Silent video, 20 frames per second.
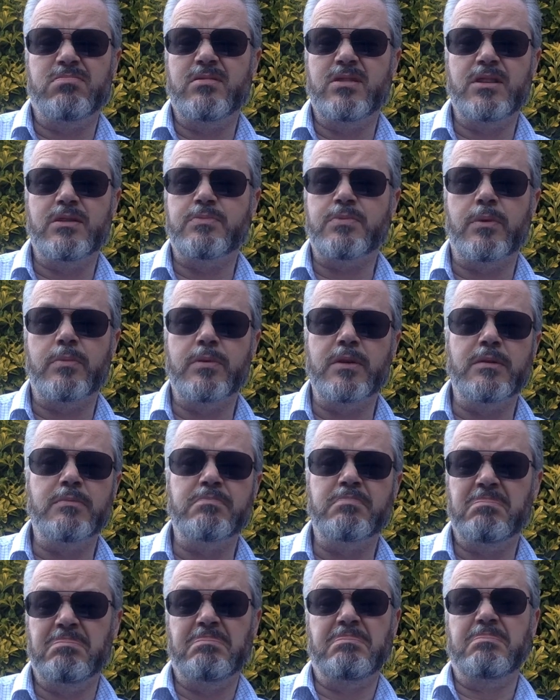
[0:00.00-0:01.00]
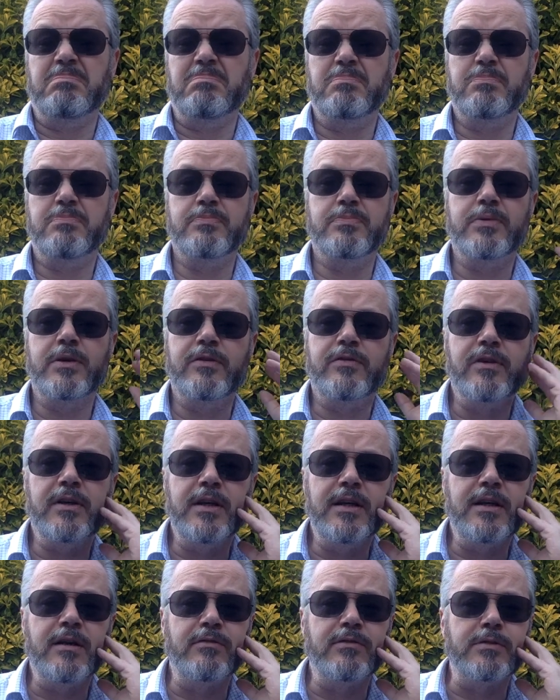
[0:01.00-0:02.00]
she's probably
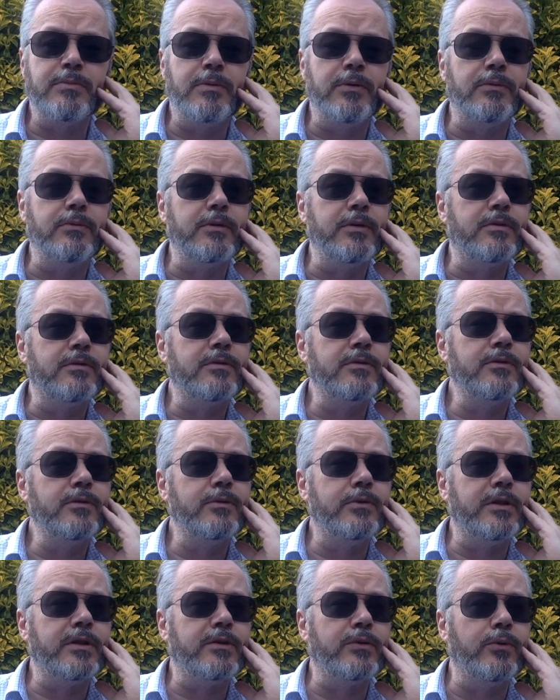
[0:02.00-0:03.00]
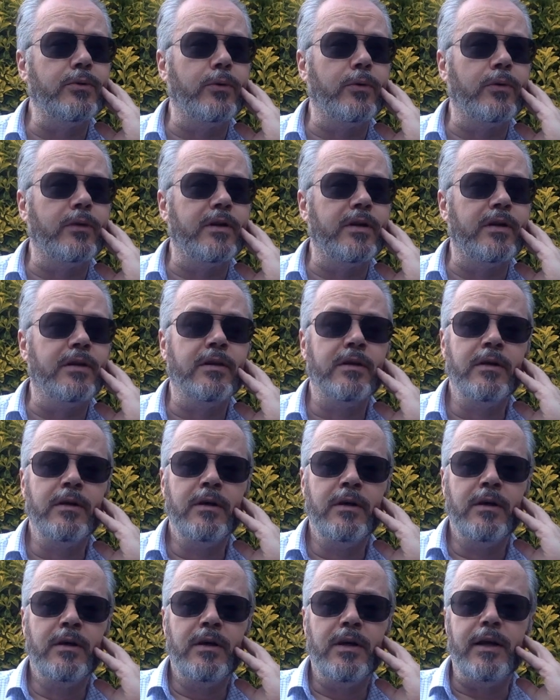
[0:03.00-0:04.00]
perfectly comfortable with all the
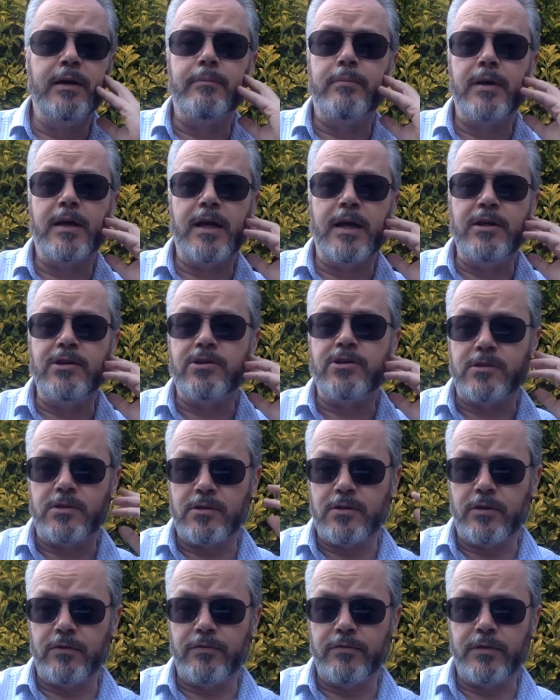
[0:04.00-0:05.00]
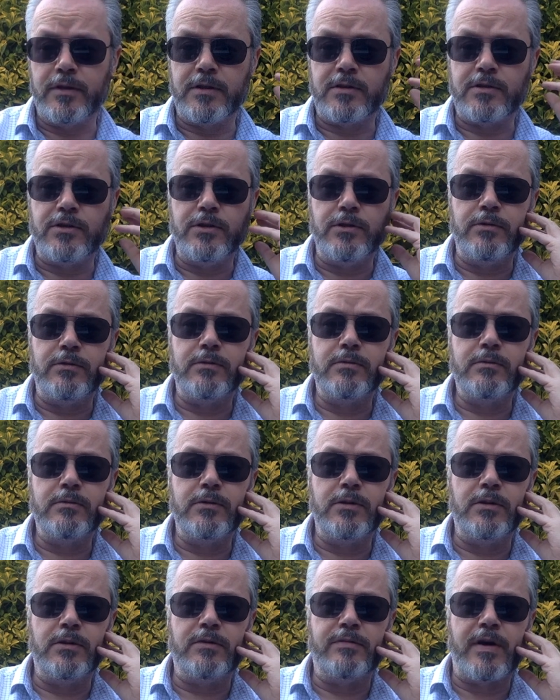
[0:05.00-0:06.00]
implications of this
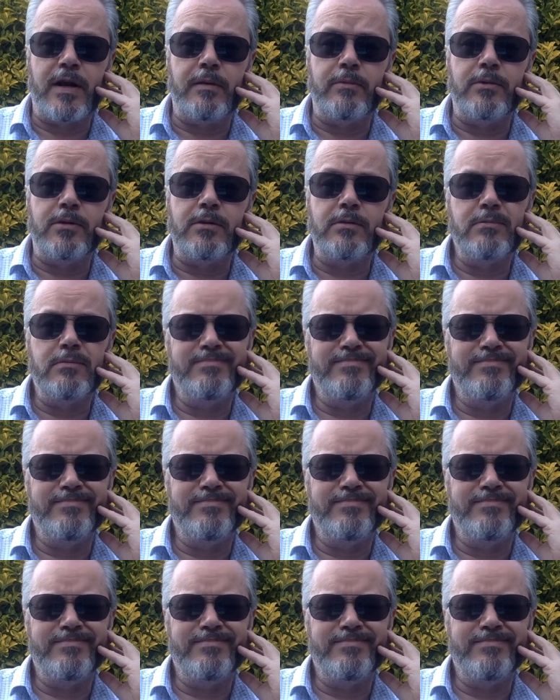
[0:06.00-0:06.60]
new development.